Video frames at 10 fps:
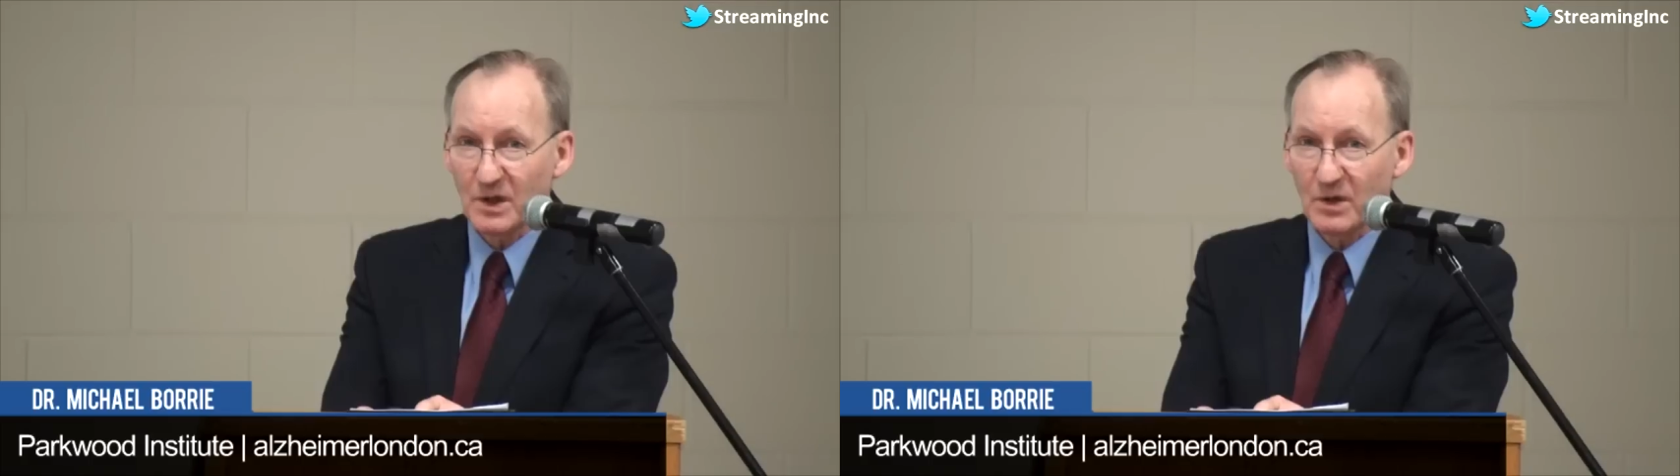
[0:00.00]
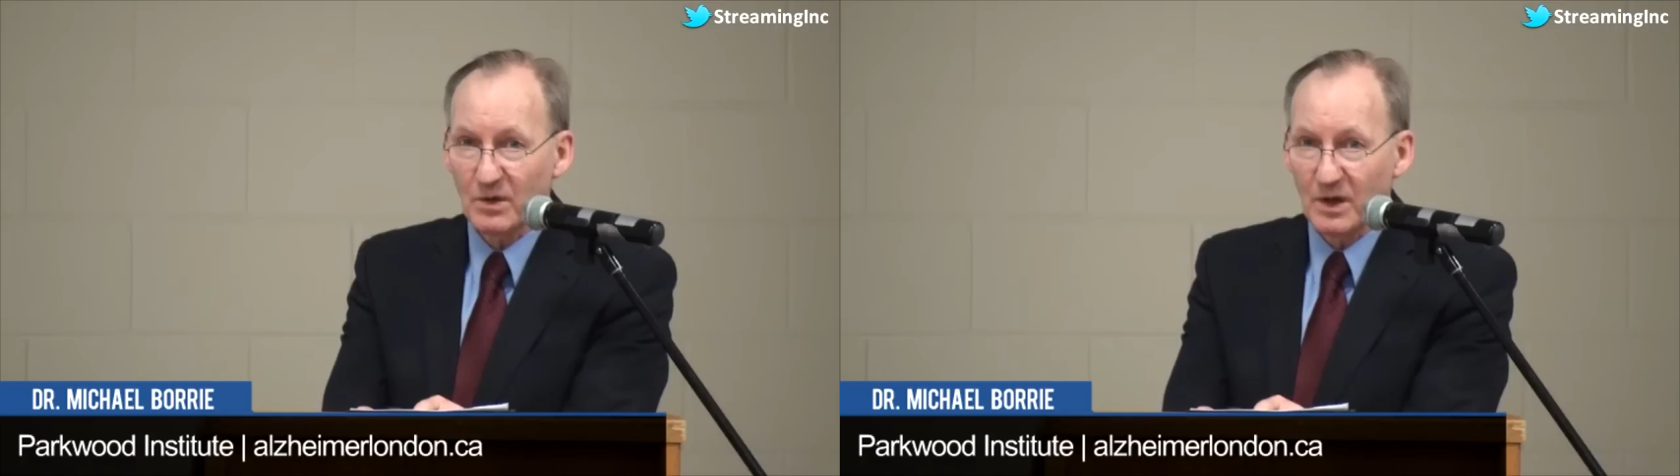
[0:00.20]

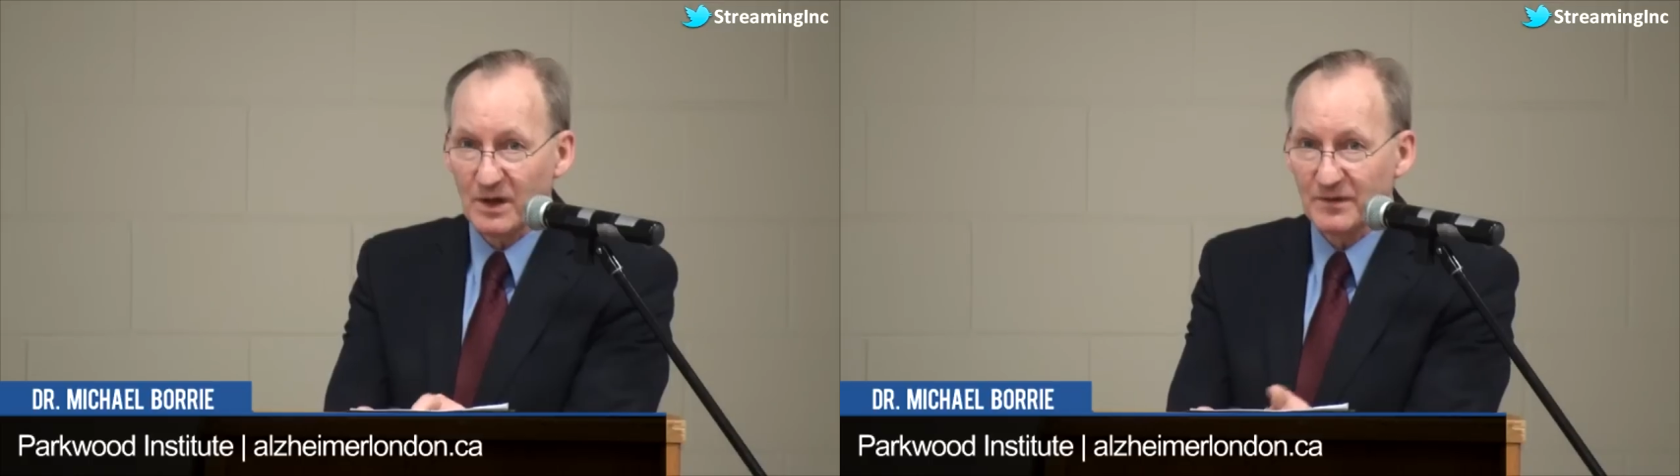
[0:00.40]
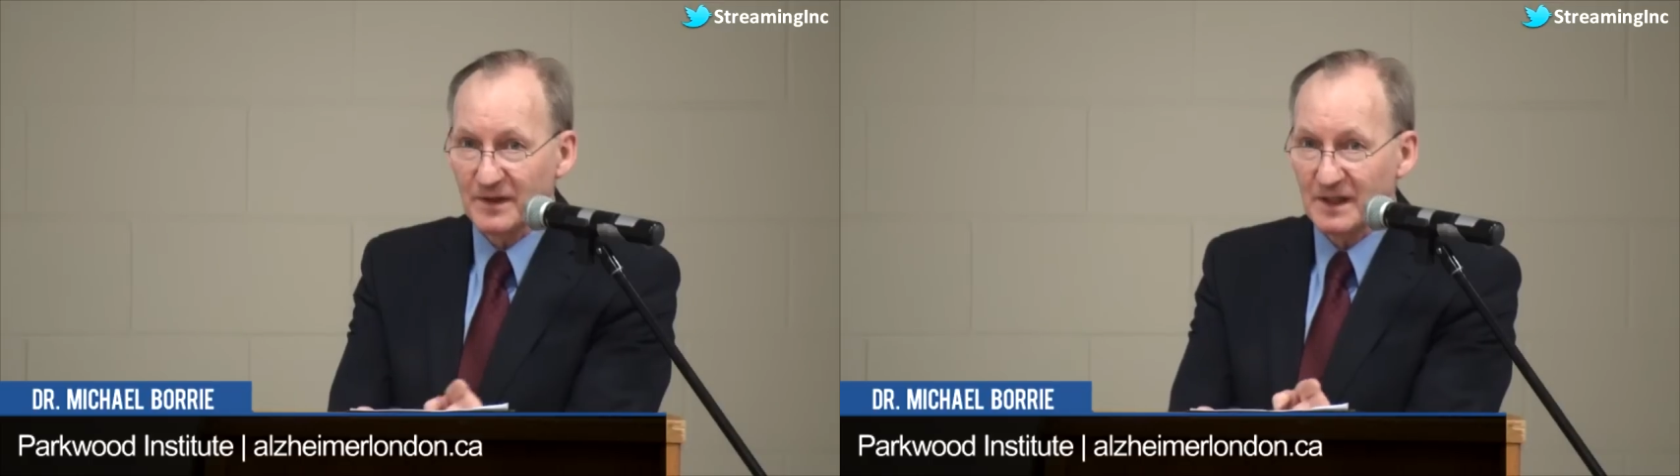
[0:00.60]
go
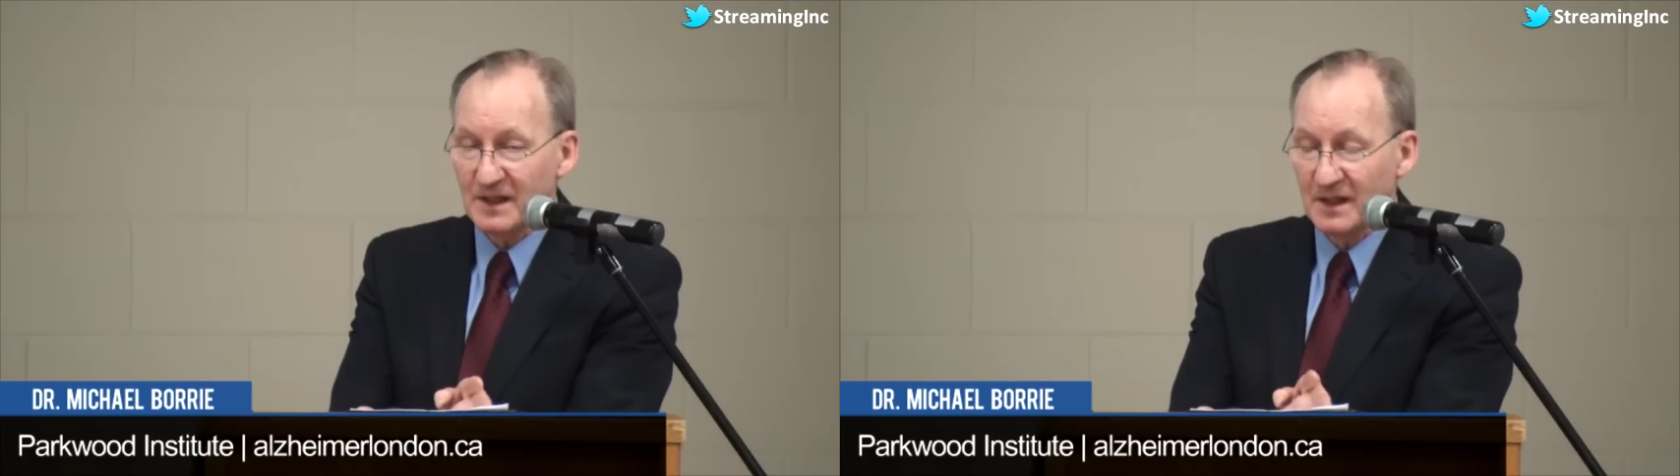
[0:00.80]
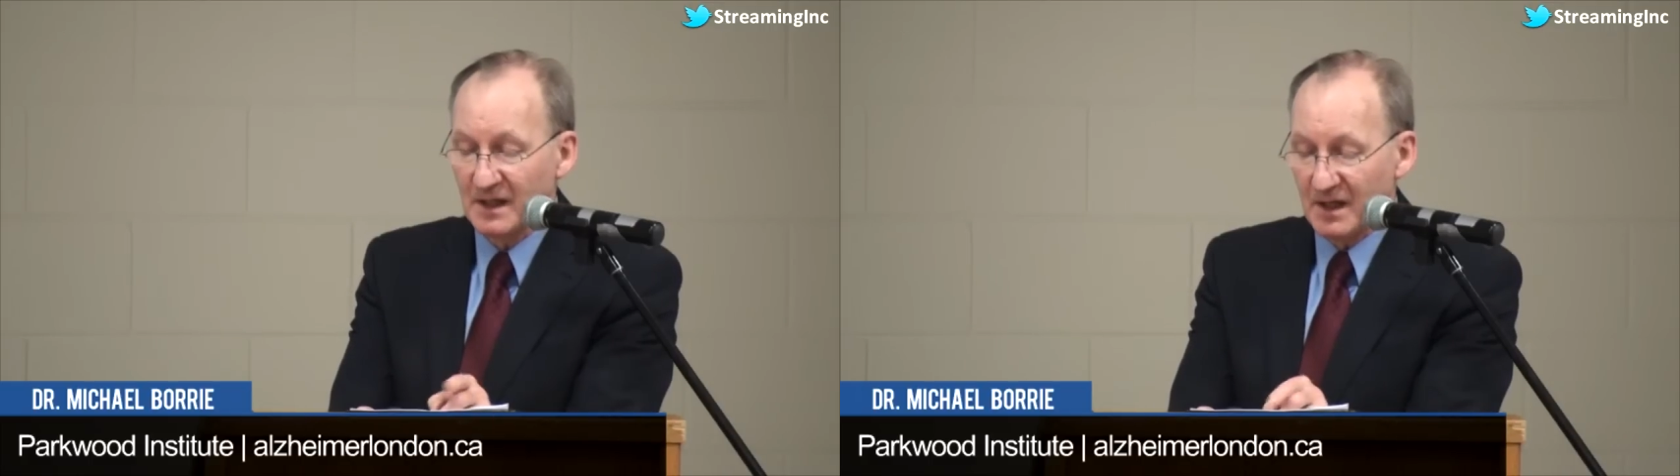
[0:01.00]
on
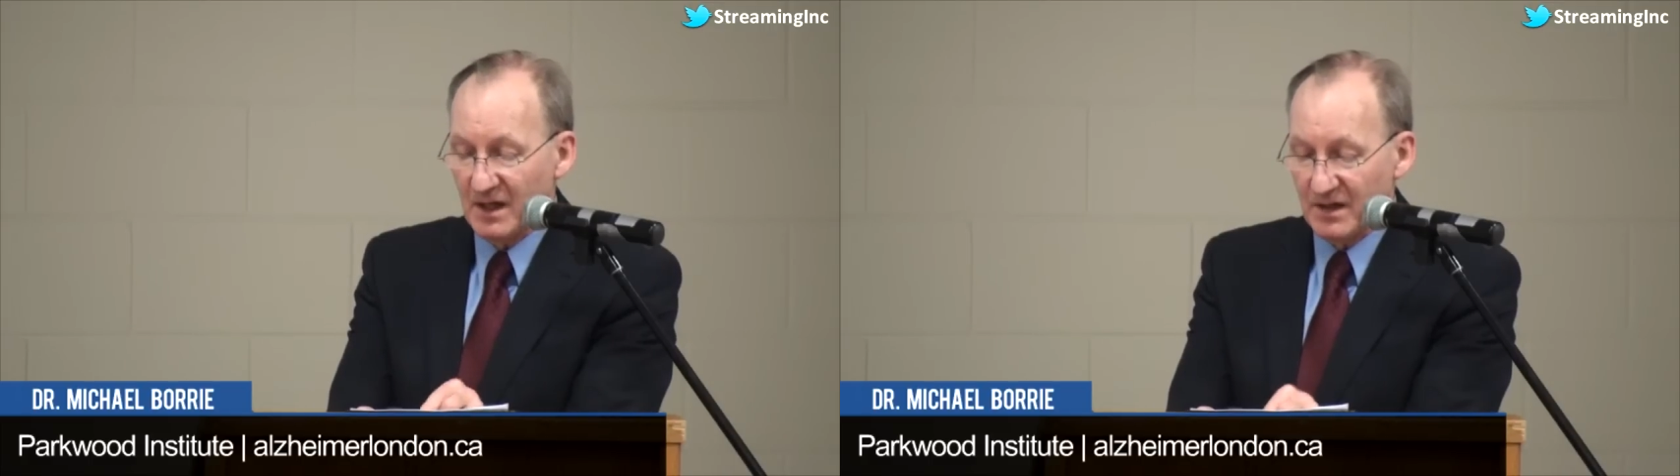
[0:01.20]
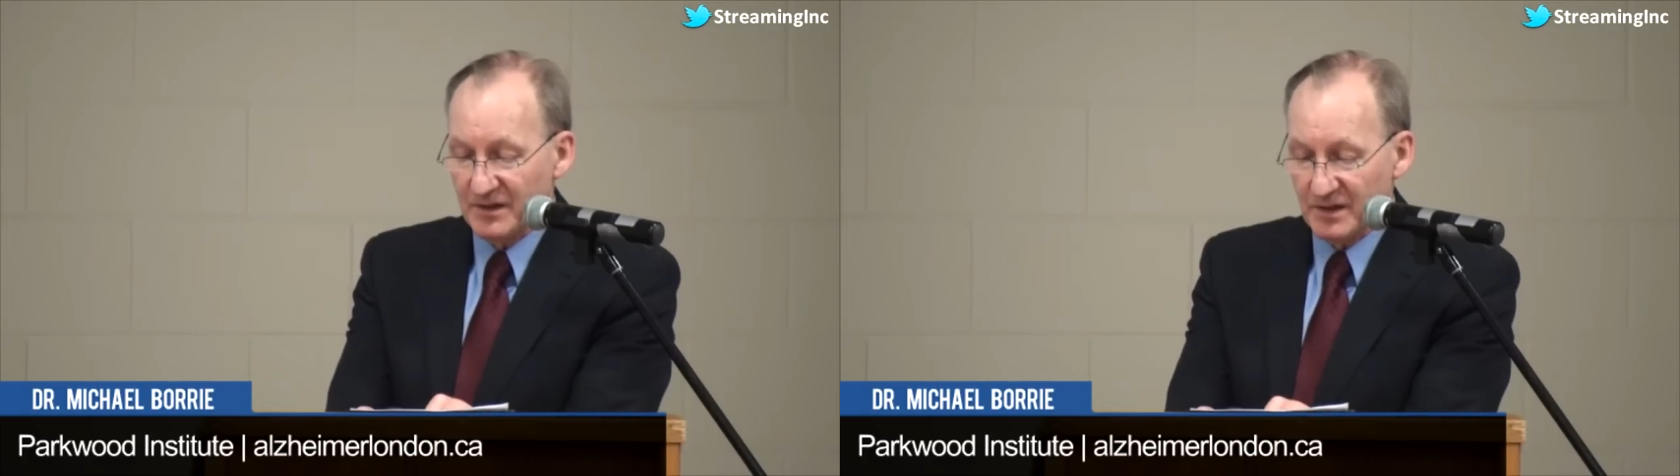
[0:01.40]
the
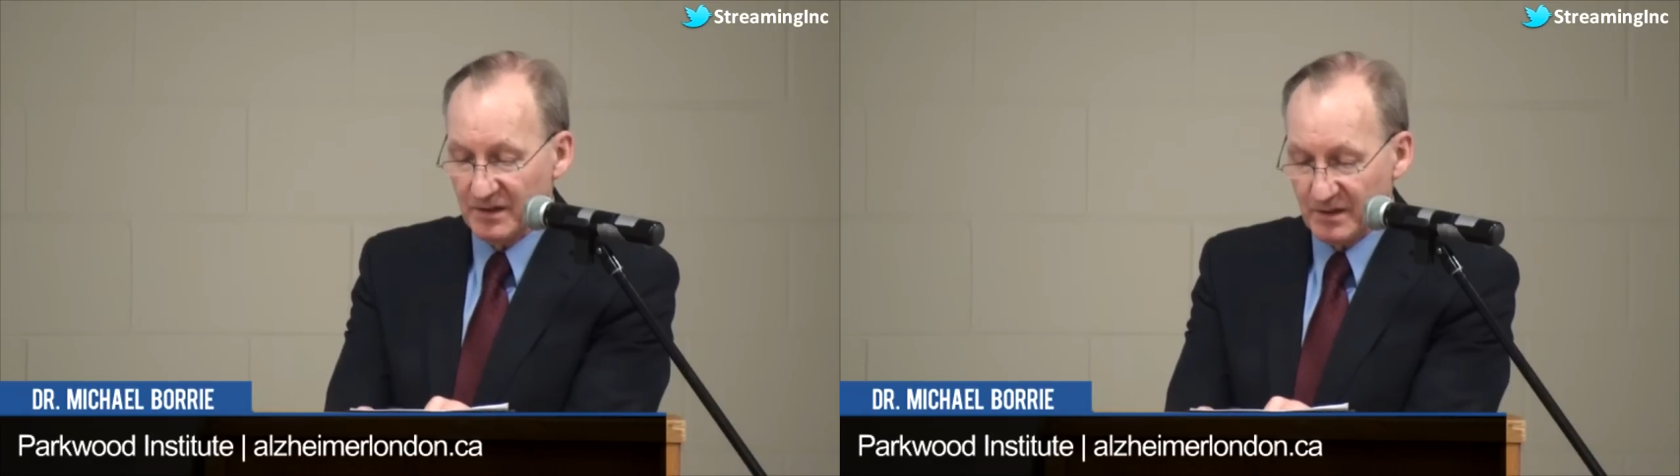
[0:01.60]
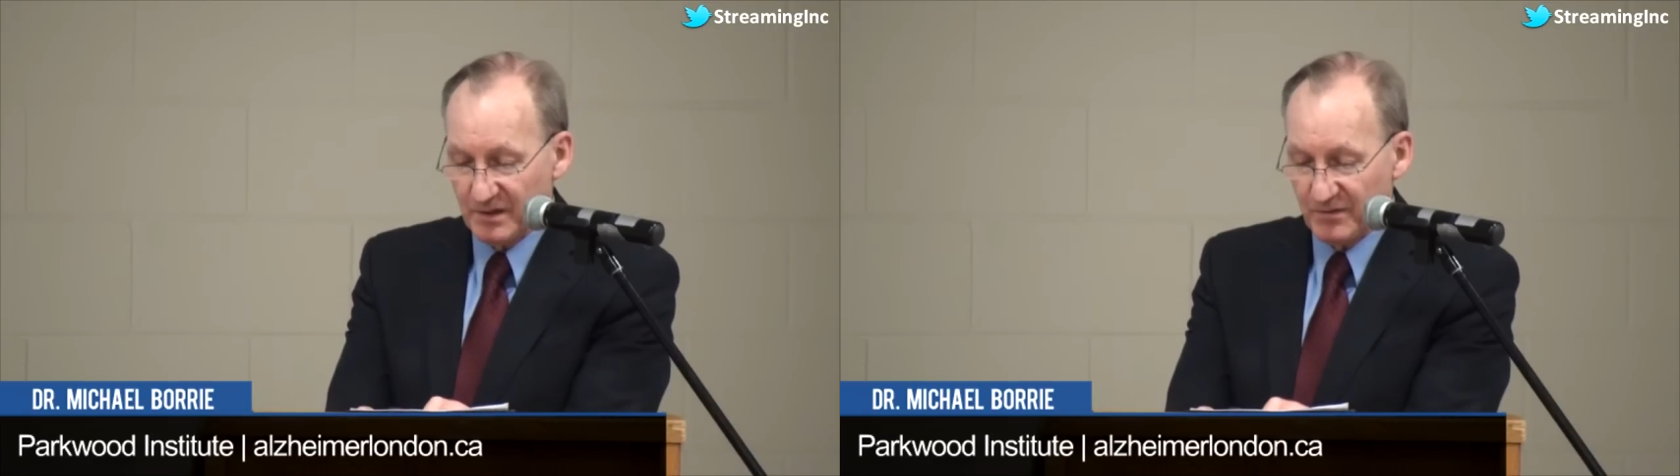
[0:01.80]

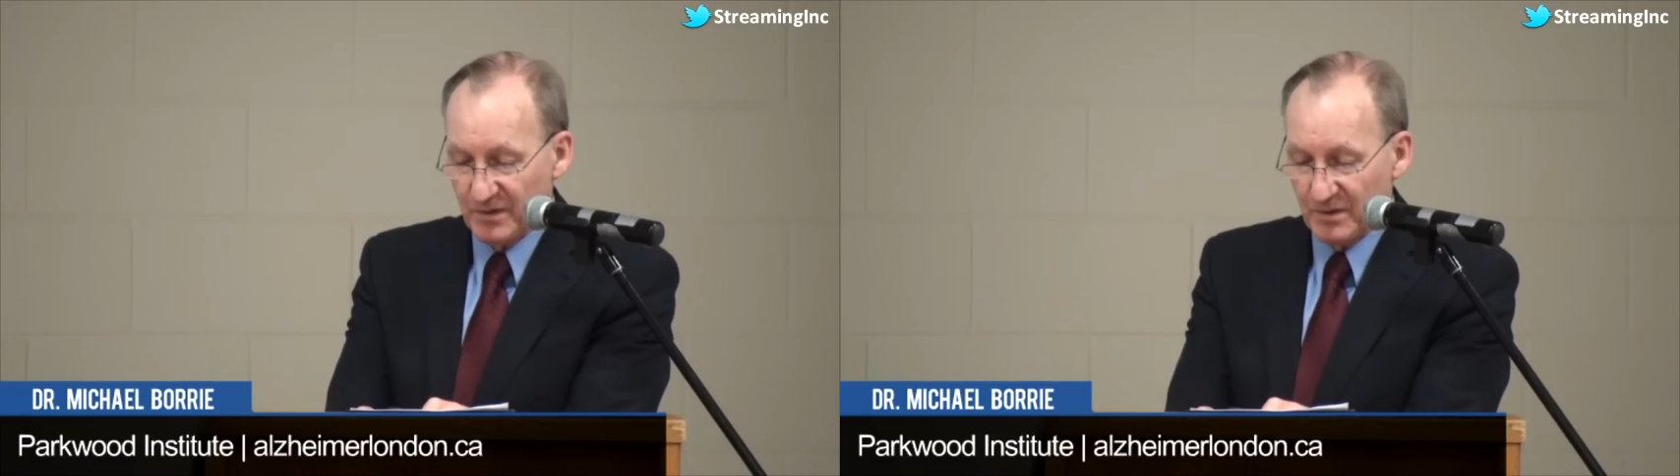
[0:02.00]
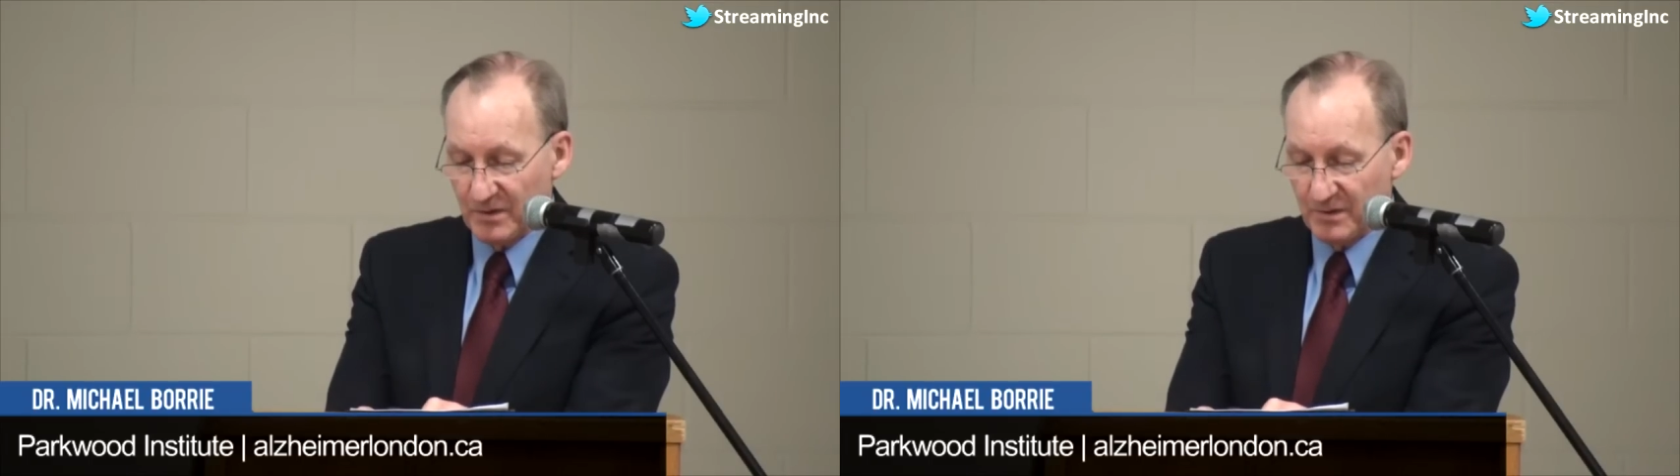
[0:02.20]
if
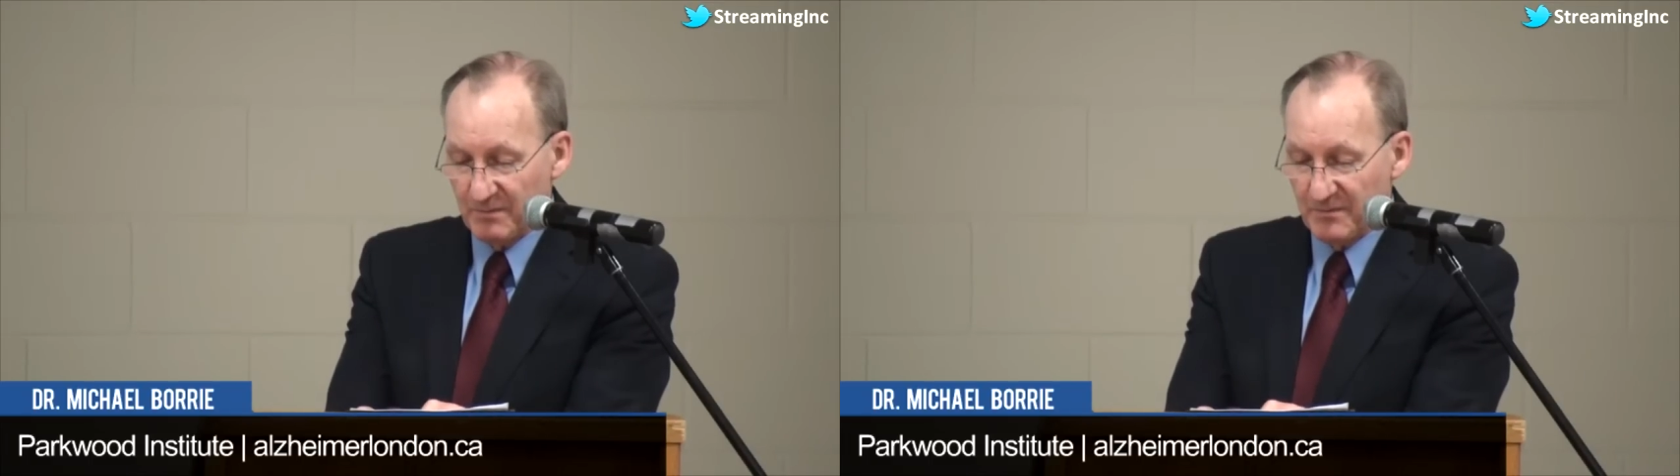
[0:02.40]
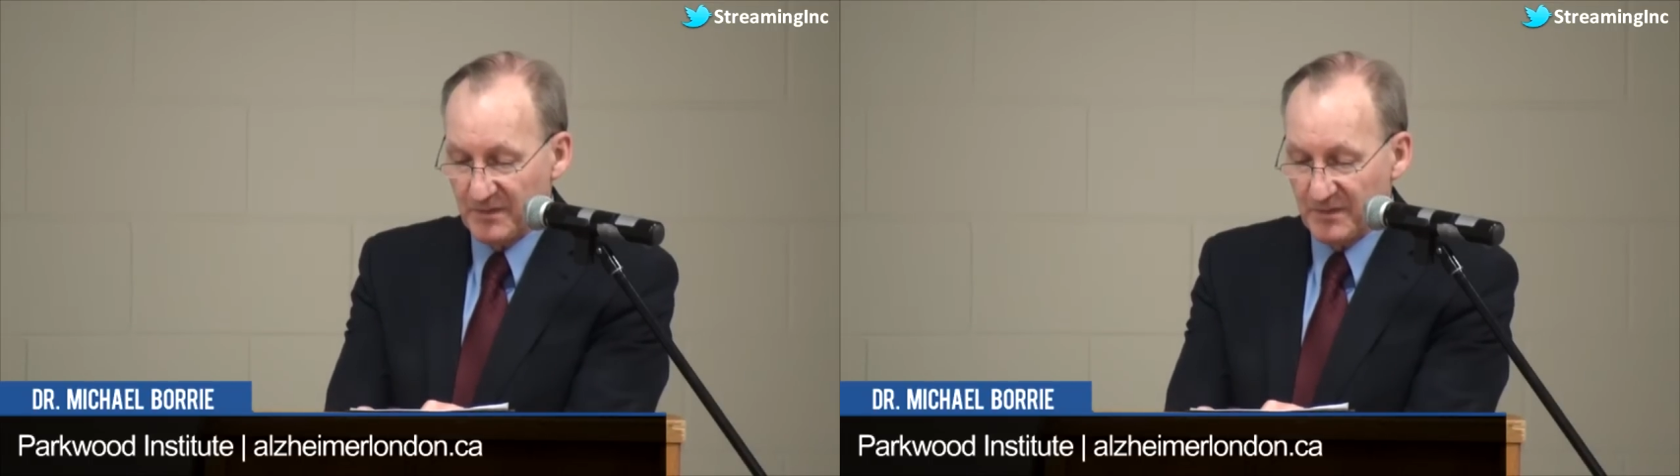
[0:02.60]
you're